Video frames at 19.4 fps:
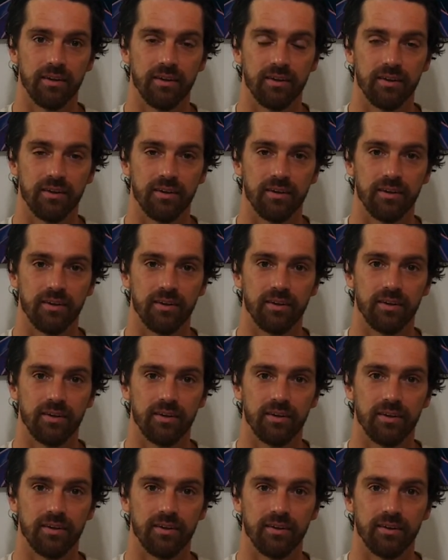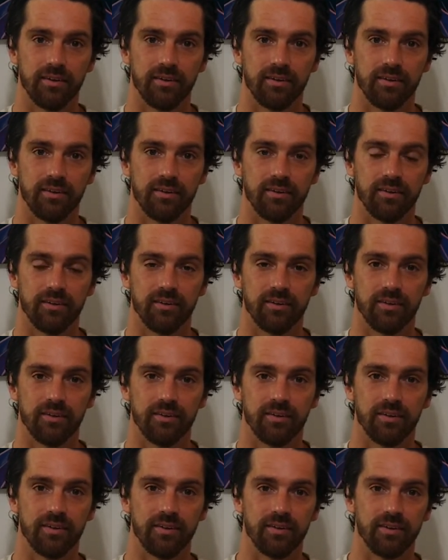
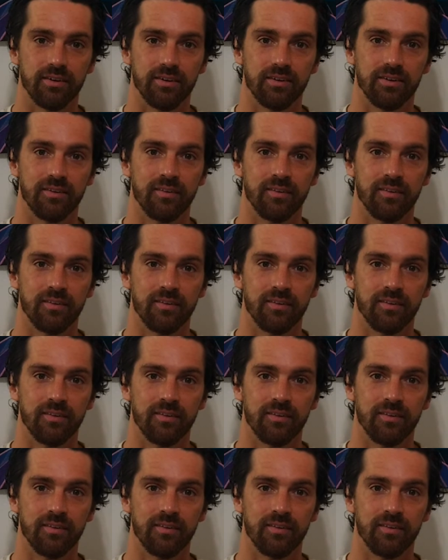Nothing is said.